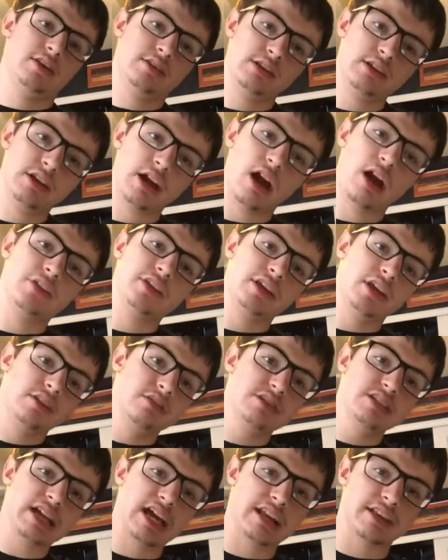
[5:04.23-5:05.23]
then on the other
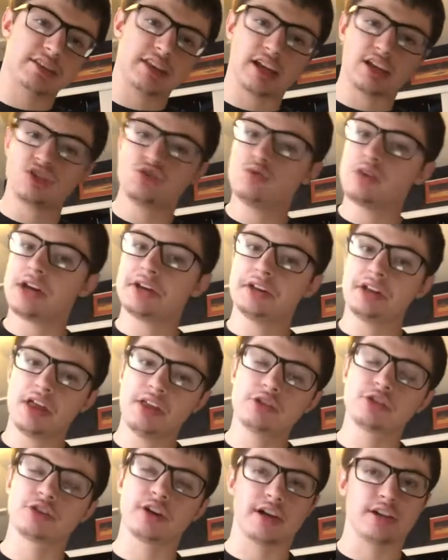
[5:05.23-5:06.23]
side of things, you've got
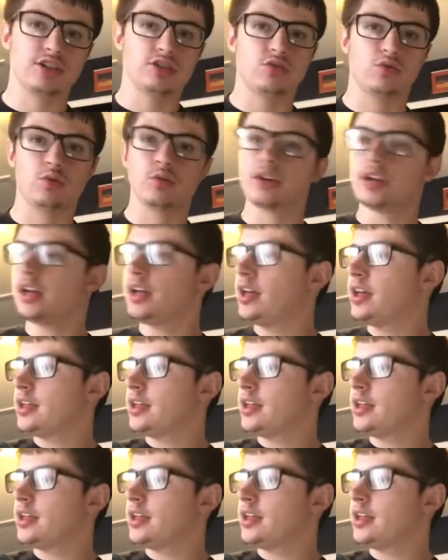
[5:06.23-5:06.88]
another great story.